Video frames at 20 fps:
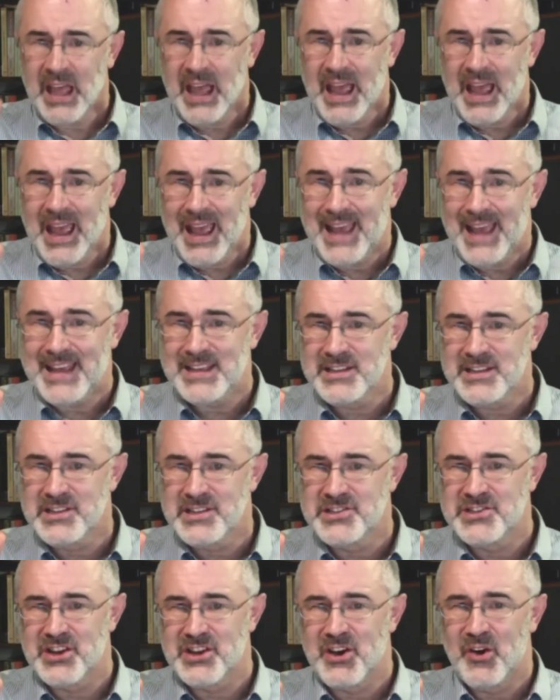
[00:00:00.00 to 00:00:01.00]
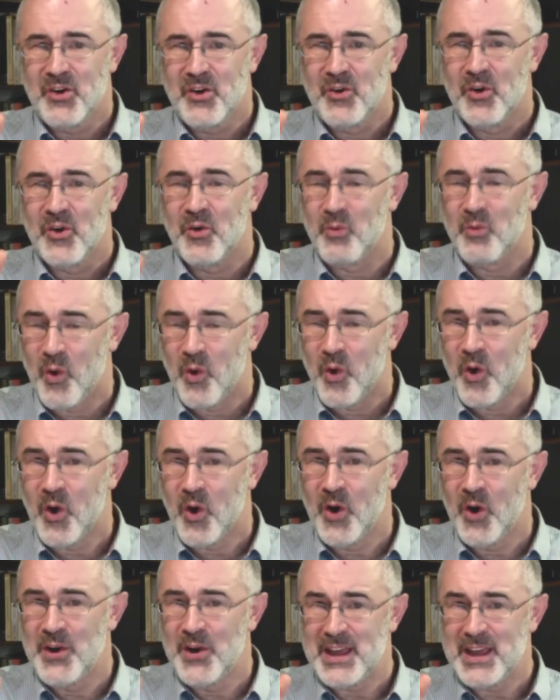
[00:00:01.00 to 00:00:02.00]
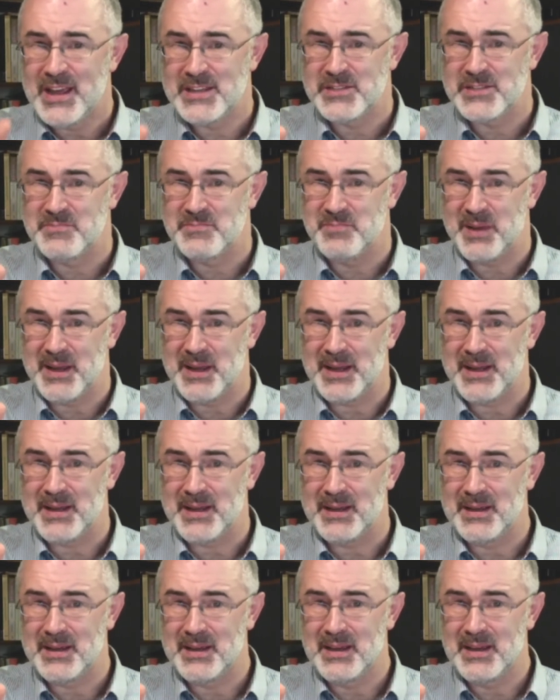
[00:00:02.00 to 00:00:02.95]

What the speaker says: His reward is big.